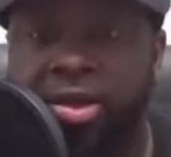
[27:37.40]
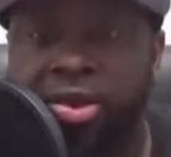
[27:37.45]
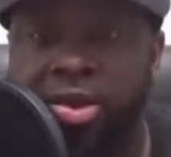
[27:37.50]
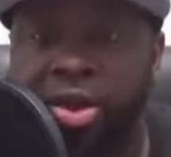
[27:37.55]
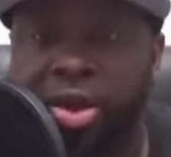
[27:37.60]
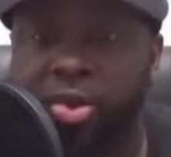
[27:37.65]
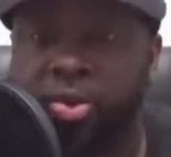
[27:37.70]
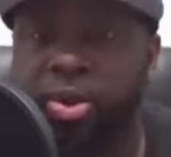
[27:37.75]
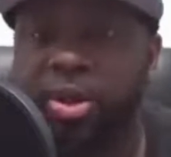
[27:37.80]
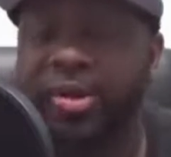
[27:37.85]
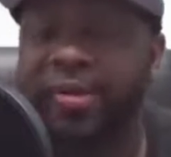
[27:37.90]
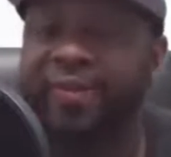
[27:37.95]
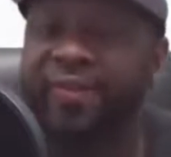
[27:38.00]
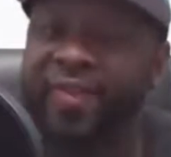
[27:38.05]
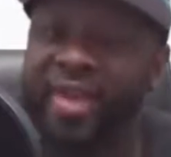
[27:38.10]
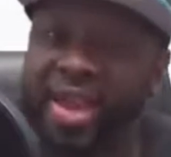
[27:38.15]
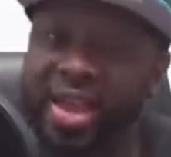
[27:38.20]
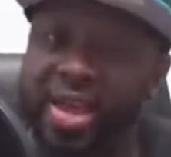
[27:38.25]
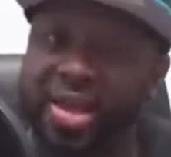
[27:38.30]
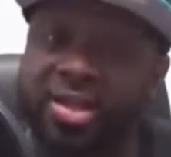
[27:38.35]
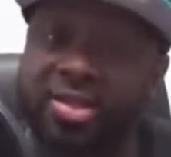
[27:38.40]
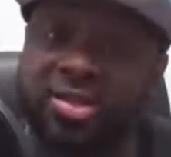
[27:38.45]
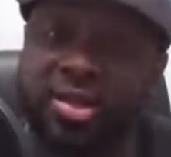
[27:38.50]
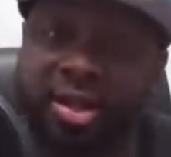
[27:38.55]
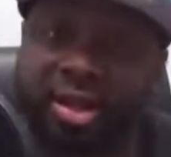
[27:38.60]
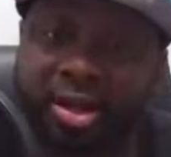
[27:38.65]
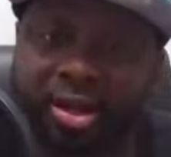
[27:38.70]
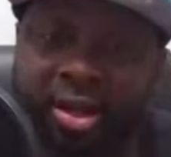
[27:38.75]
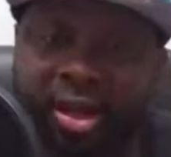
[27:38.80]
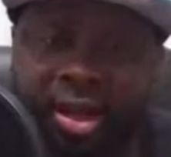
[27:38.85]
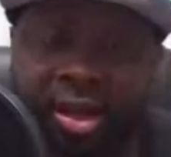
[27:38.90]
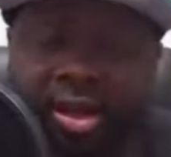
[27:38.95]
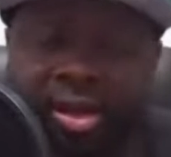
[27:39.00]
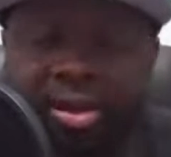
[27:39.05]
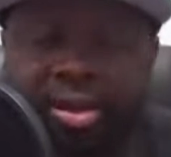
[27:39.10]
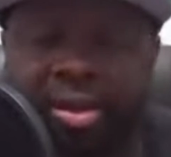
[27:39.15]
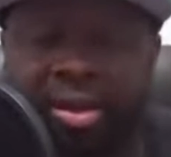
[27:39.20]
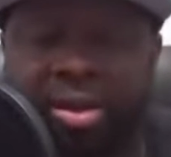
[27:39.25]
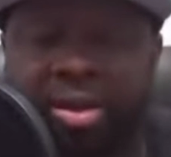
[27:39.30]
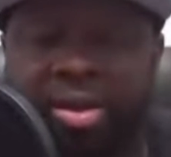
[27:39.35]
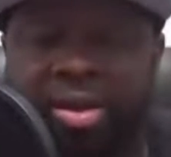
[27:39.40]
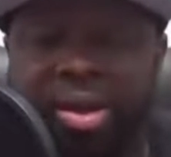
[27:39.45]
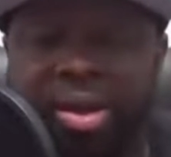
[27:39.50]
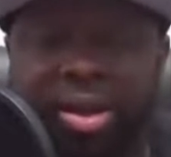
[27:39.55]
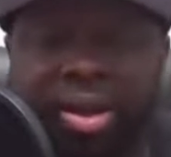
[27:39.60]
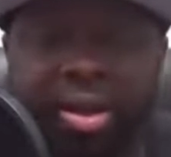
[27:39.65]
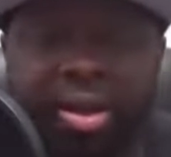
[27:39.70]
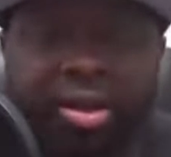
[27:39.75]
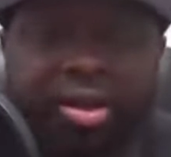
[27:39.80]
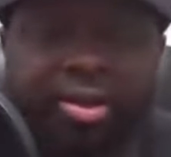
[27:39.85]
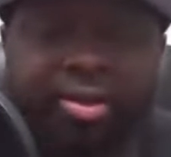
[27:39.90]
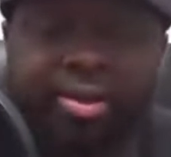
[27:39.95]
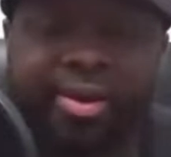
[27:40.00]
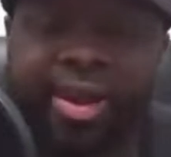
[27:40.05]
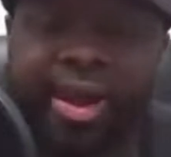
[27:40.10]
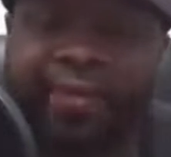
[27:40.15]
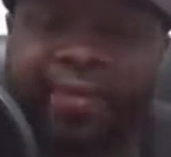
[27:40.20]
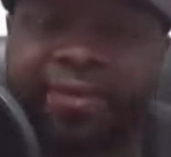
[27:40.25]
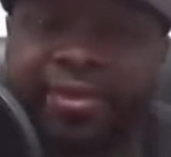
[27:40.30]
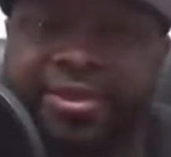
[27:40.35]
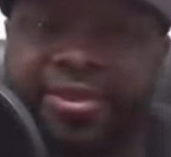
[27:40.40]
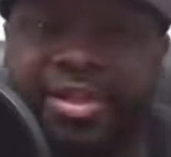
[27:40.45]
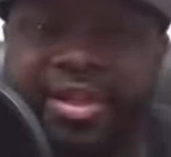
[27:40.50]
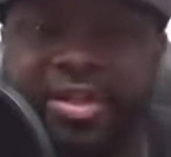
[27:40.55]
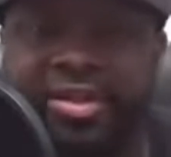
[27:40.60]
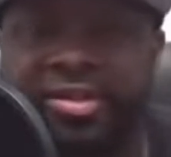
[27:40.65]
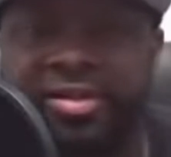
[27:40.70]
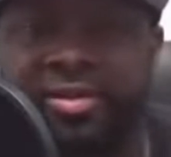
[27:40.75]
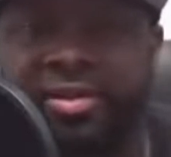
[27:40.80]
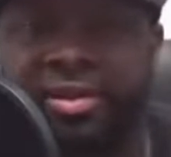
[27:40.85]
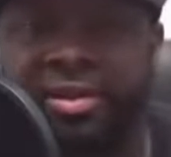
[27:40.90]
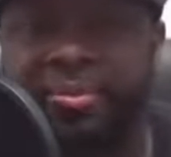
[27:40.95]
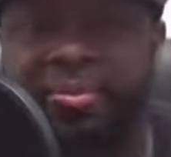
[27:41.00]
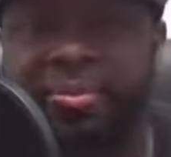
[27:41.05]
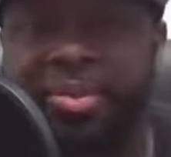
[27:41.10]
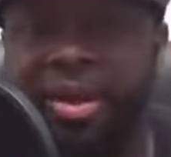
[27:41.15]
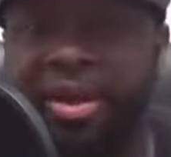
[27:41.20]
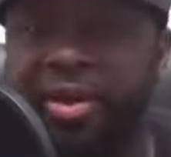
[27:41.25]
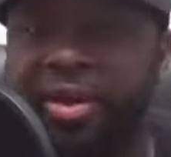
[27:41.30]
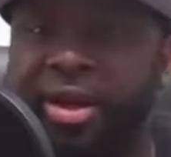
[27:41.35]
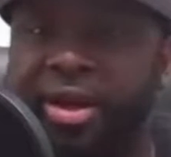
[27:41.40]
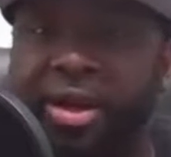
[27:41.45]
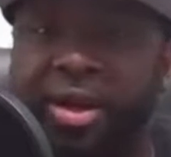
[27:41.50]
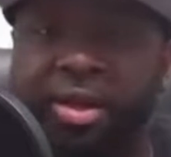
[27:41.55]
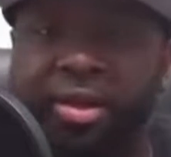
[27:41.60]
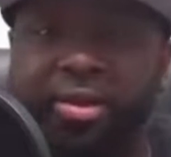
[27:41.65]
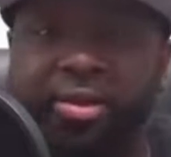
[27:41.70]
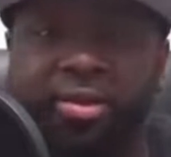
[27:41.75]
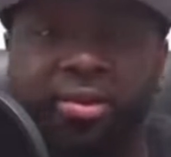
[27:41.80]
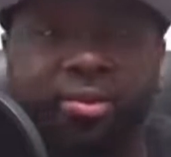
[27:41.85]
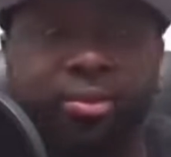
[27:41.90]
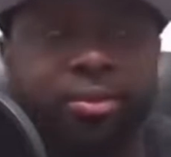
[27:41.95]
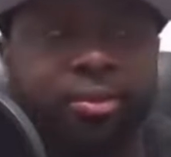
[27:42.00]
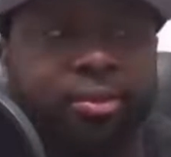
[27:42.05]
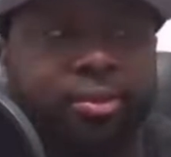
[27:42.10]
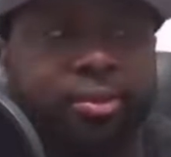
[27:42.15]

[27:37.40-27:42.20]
We are fans of the game. And life is just bigger than